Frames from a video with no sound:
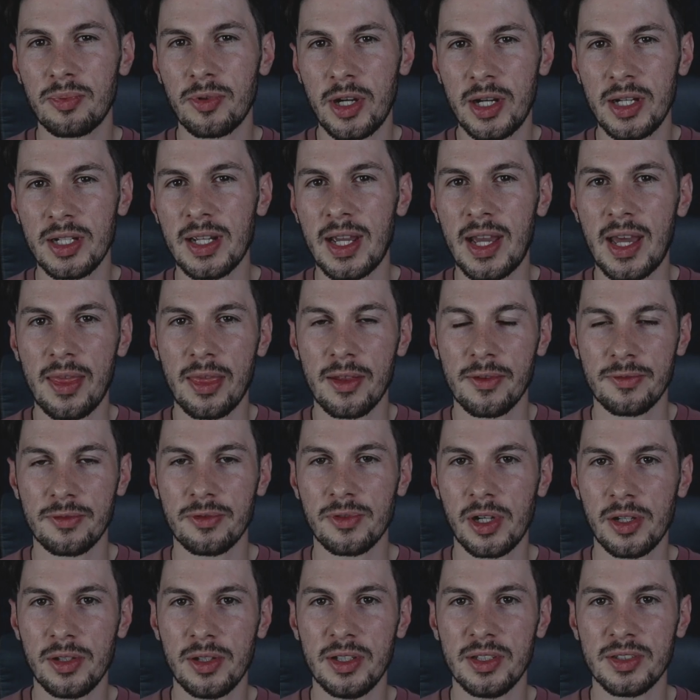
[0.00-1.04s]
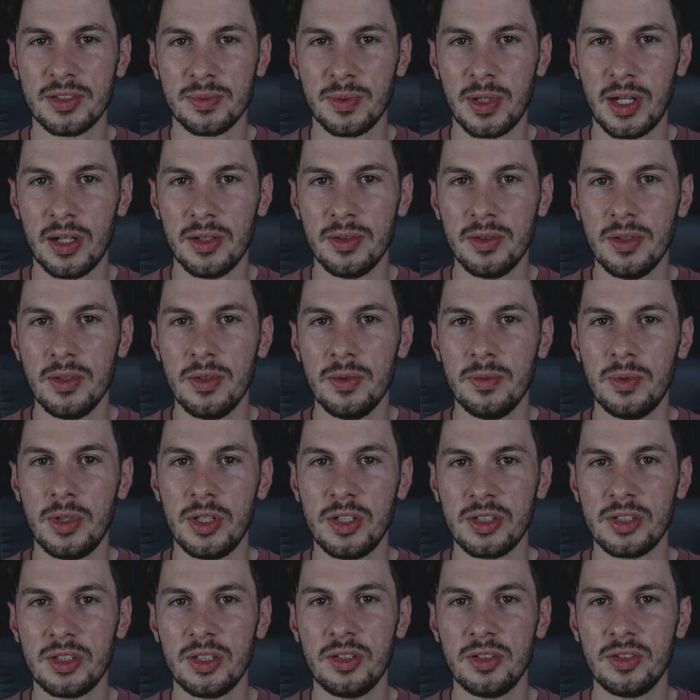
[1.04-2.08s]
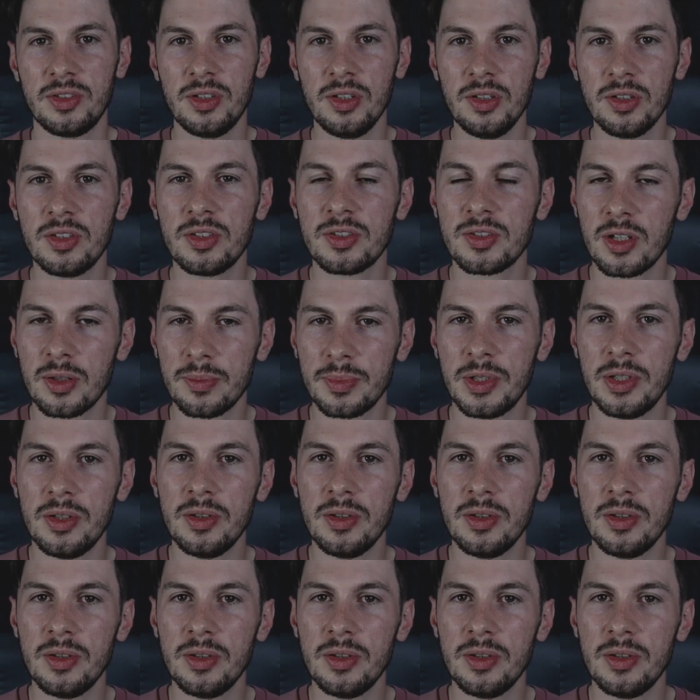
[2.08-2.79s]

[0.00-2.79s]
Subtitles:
brake at the front as well, which should stop